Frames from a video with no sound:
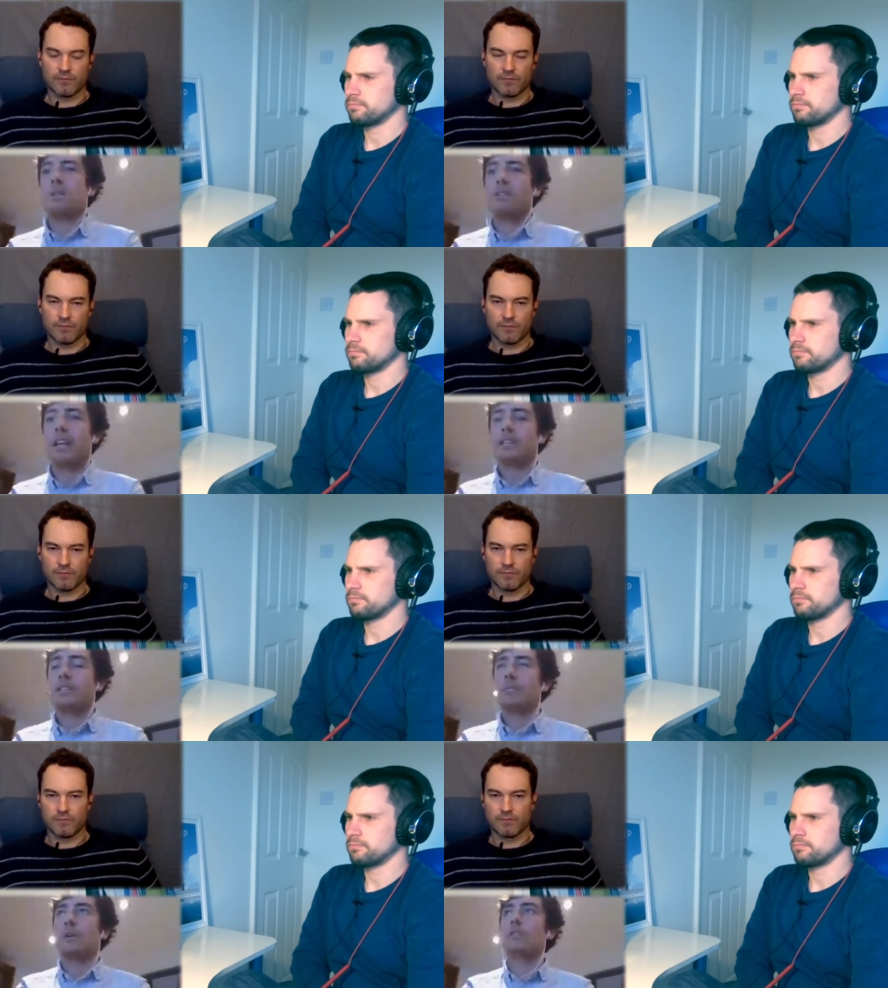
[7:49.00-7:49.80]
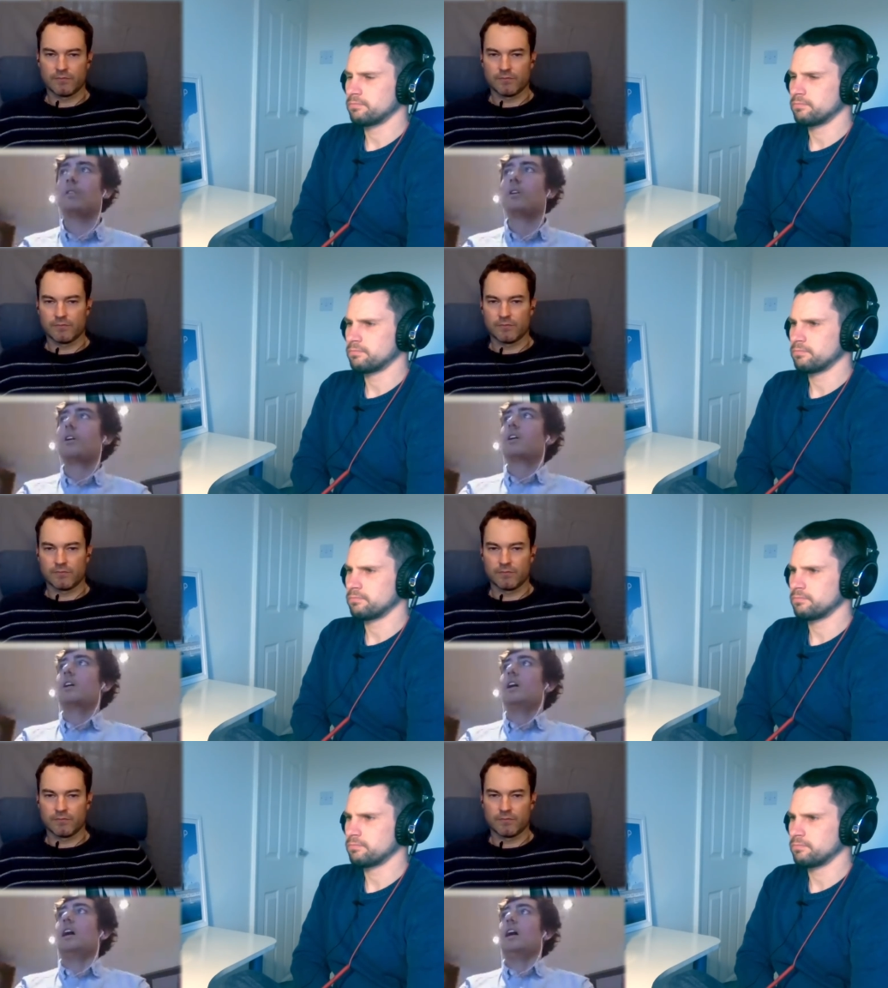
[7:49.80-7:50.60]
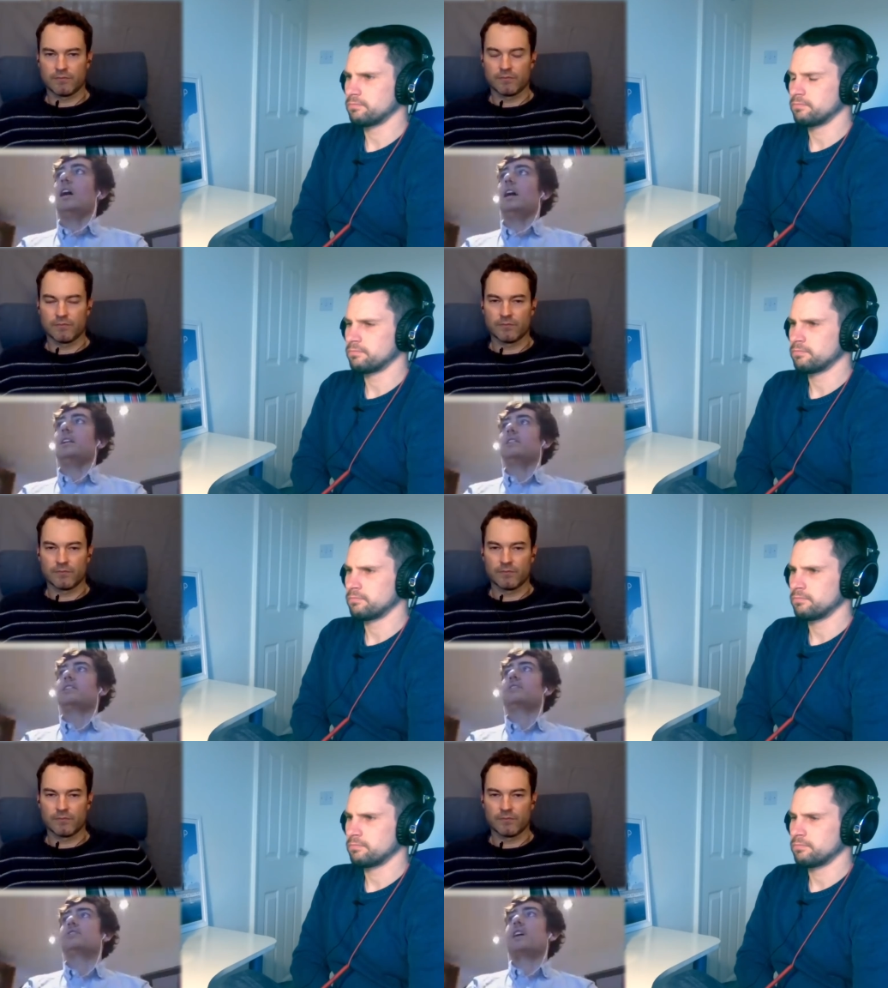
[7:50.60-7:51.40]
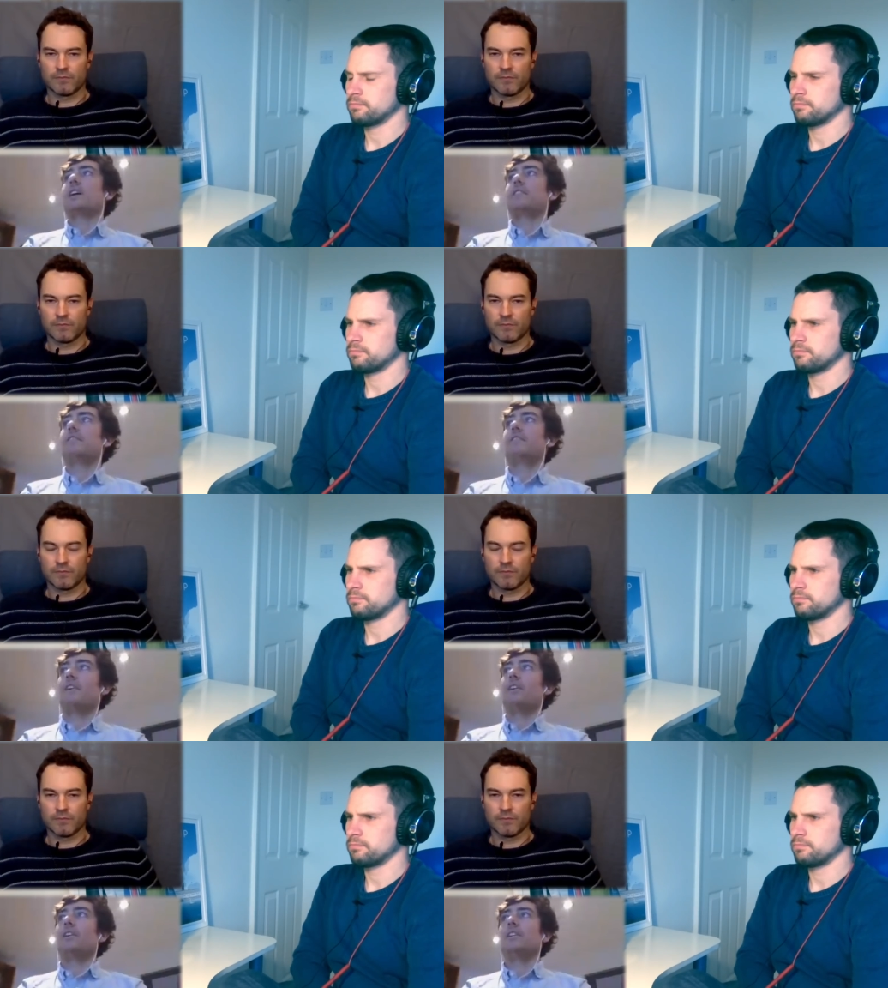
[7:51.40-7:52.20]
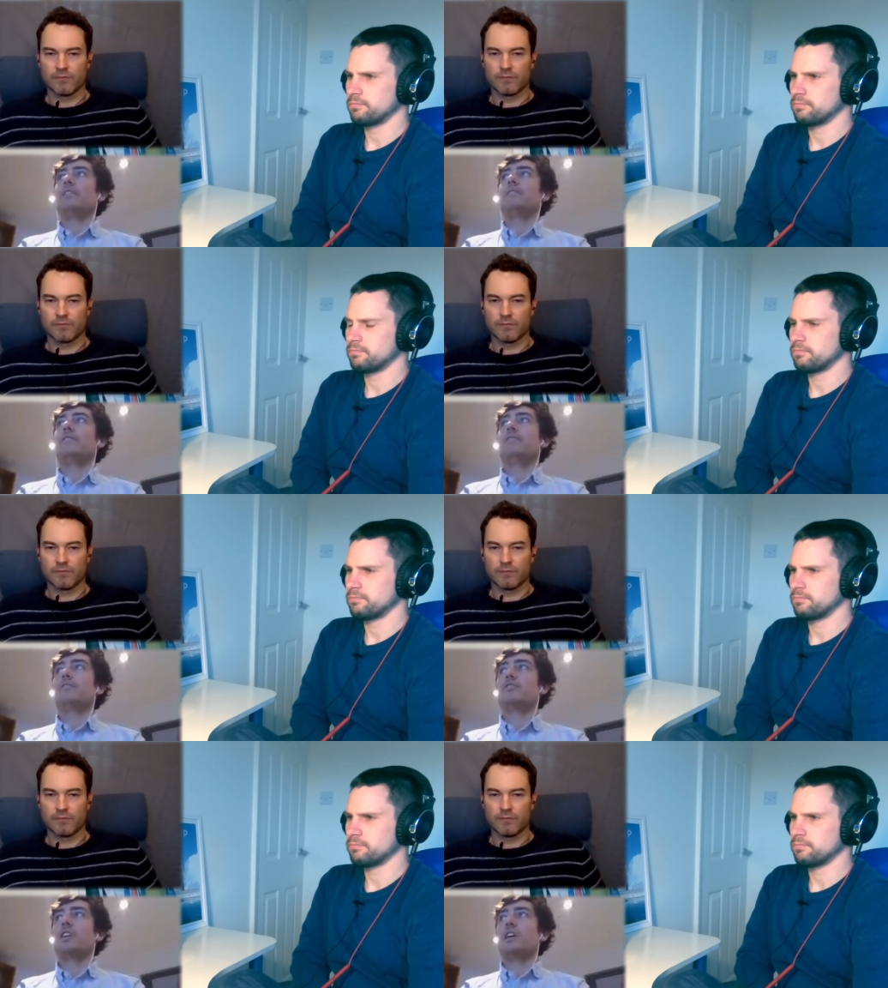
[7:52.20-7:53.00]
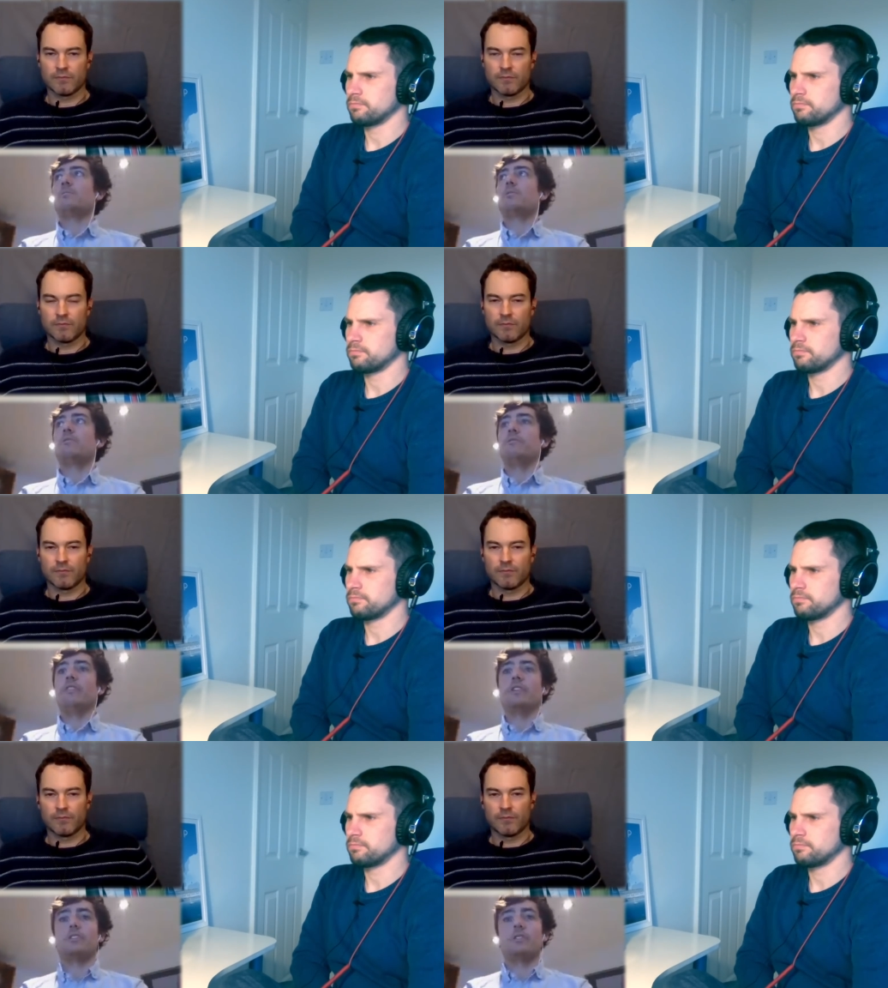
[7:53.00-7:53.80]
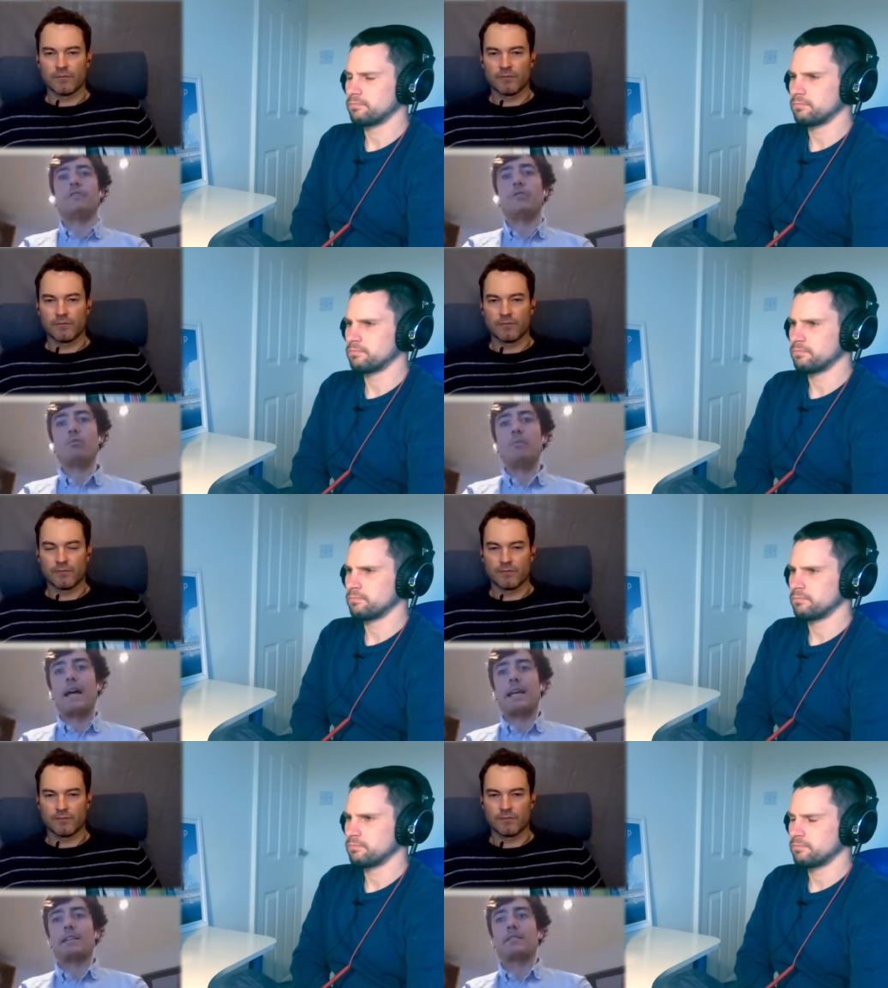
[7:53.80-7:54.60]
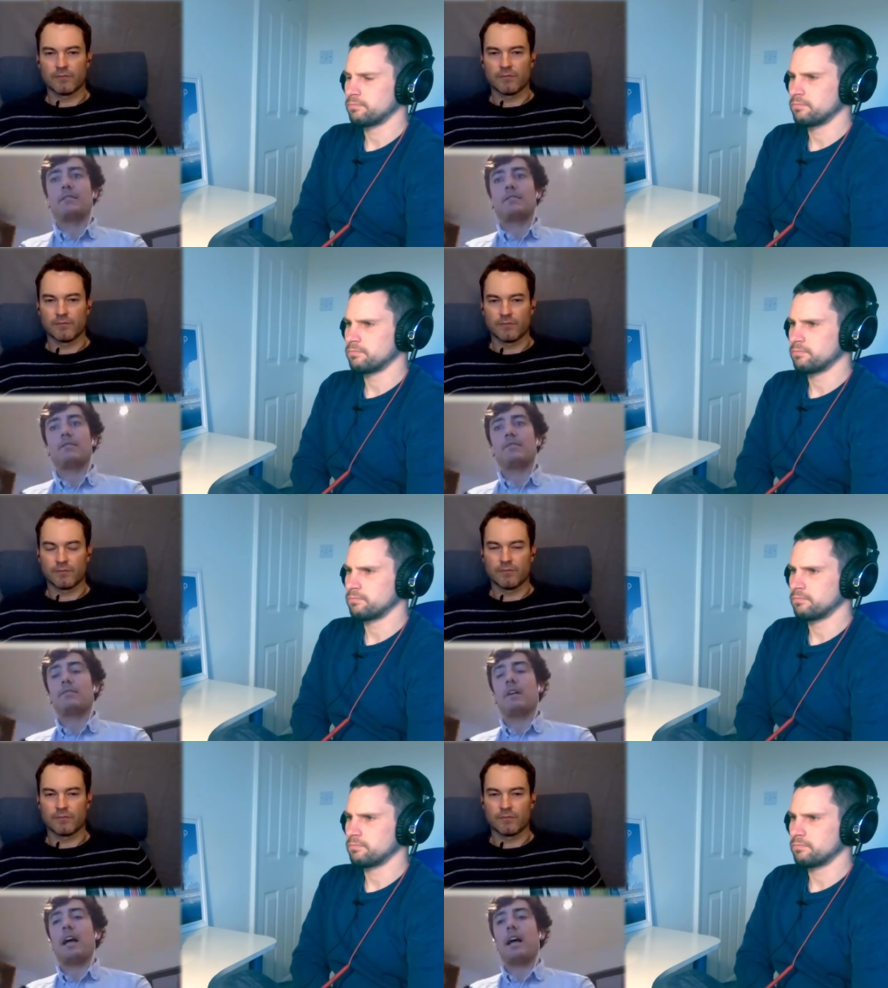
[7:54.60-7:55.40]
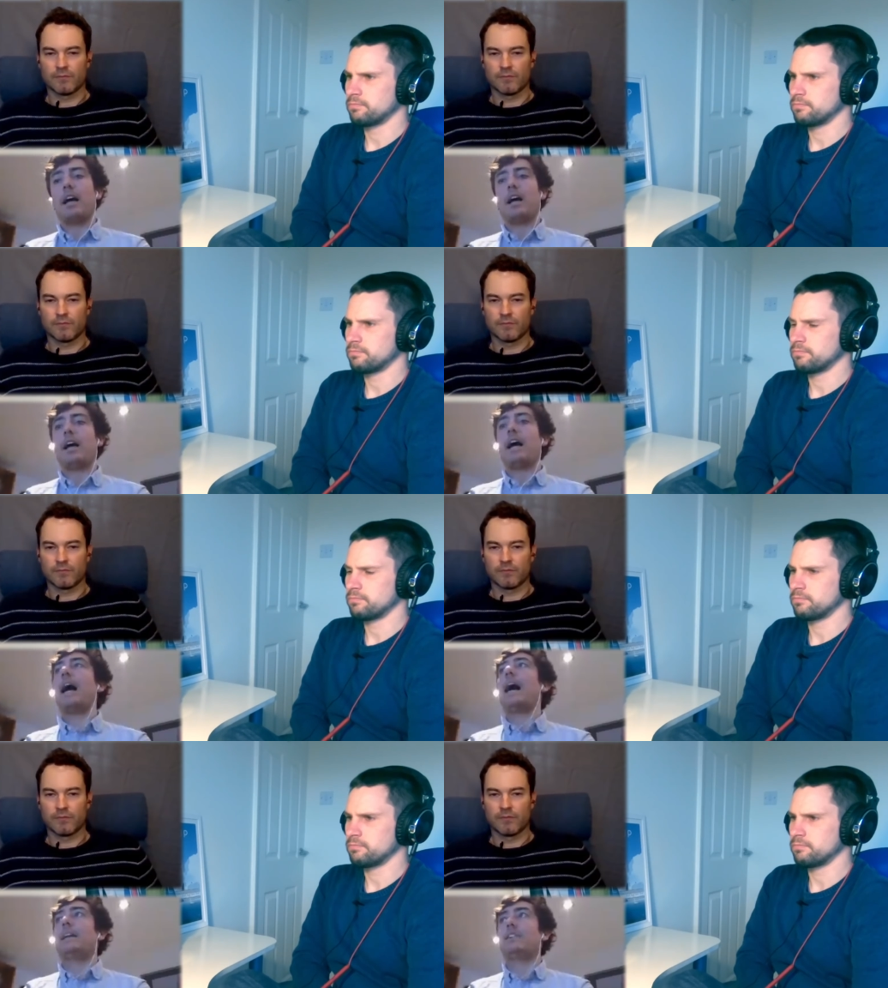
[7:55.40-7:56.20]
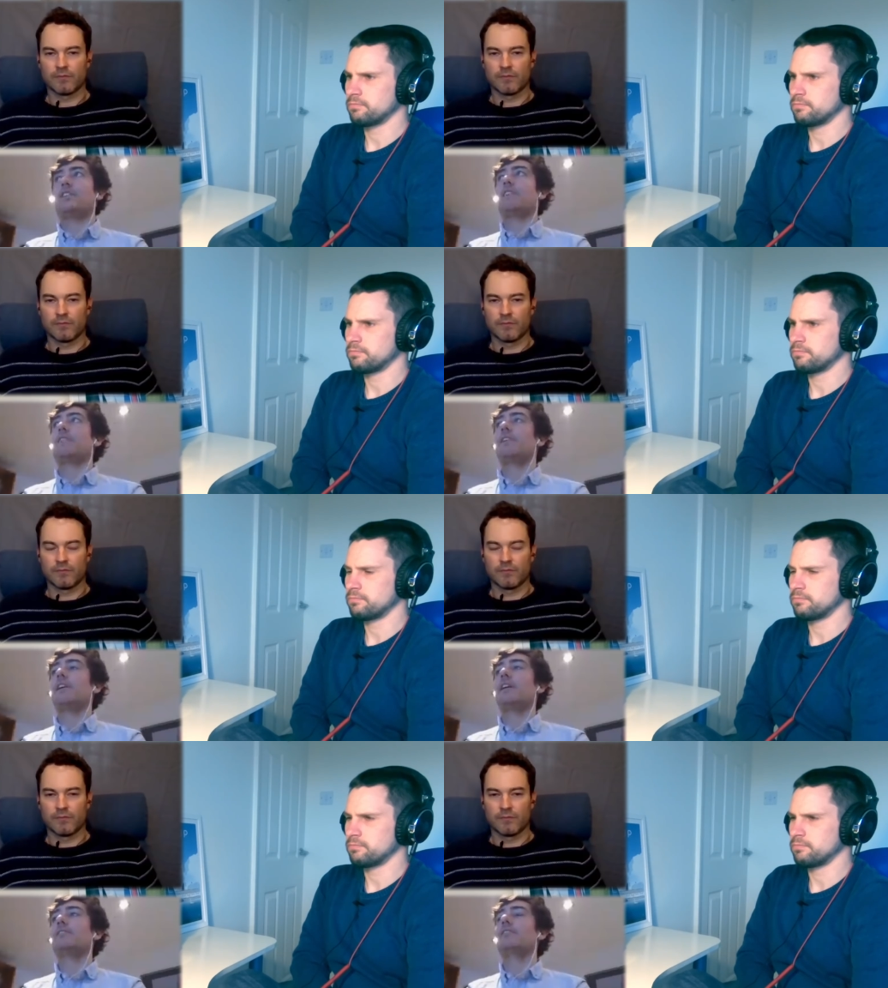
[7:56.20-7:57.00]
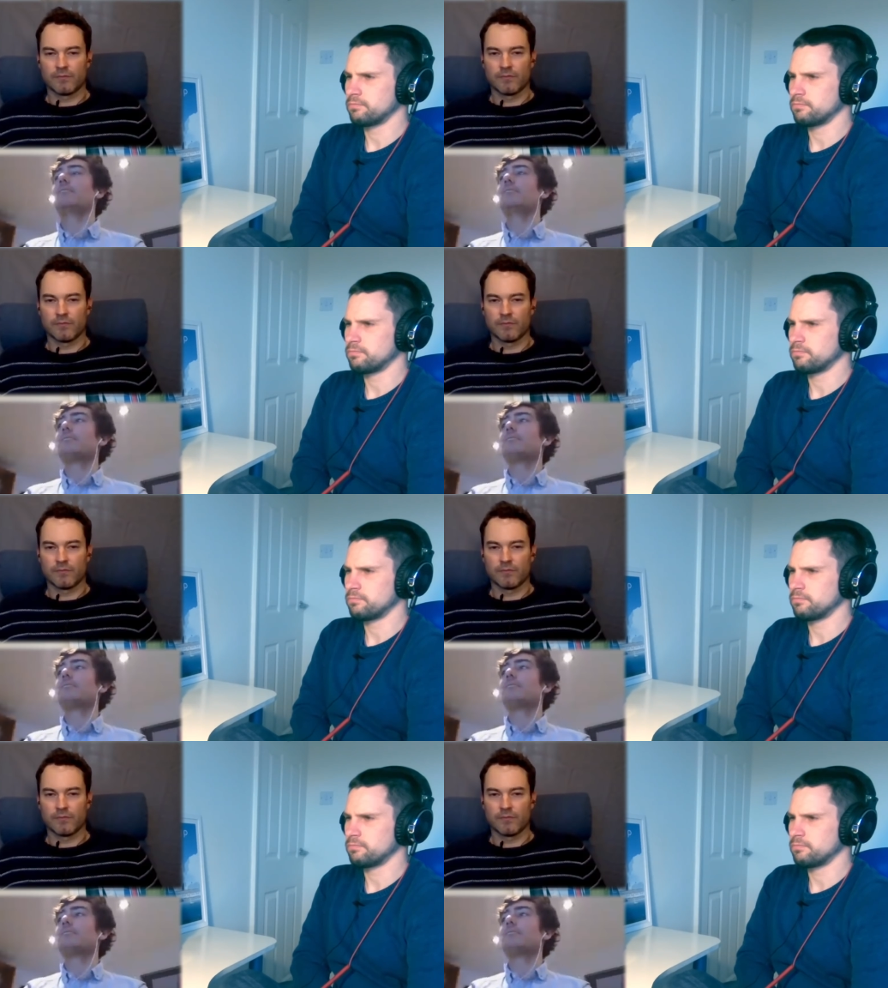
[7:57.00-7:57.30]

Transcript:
Speaker 1: is a bit of an estimate, and a J5 jib versus a full main and a J5.